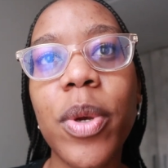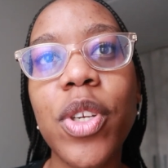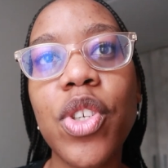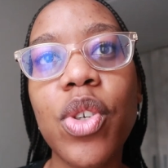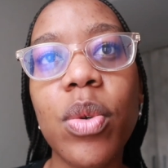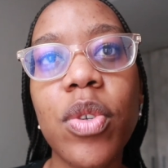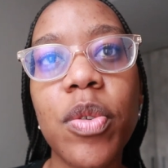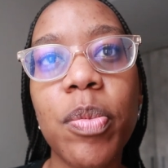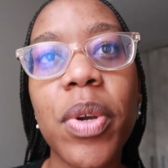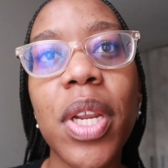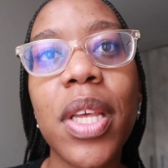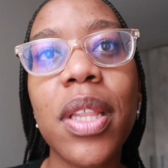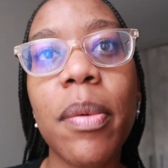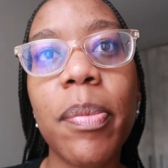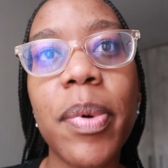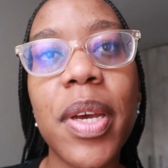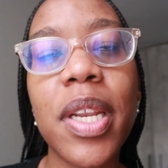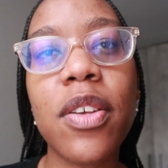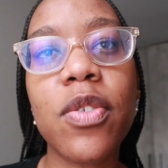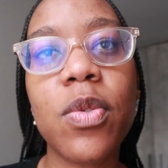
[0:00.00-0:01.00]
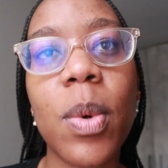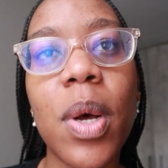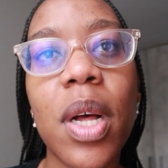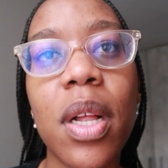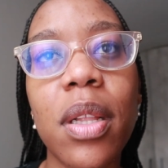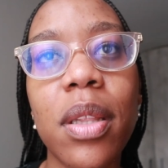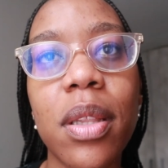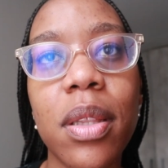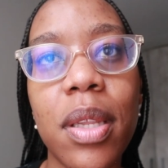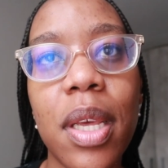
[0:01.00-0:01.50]
when she was putting the pin as
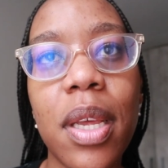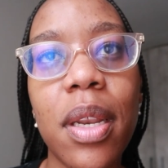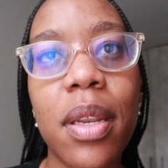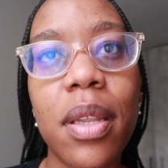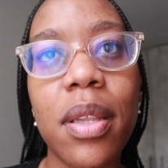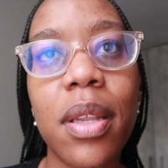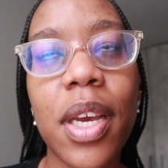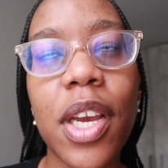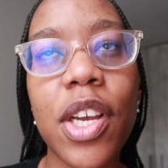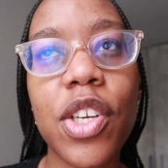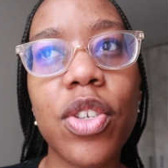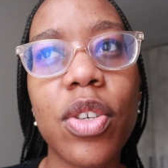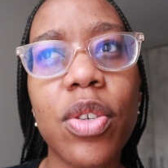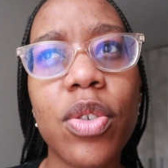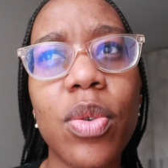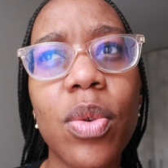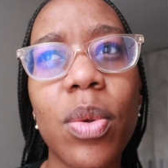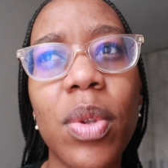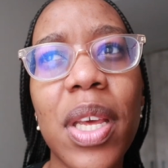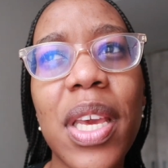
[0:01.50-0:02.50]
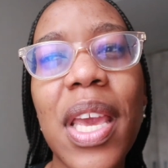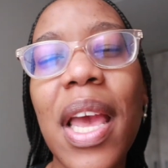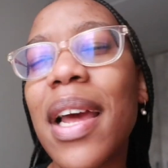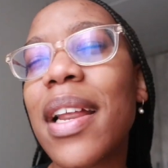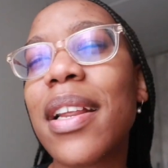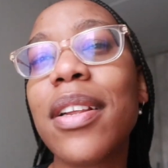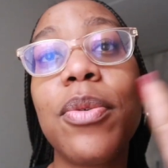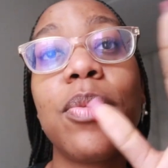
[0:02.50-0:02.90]
well, then the cashier stole the, yeah,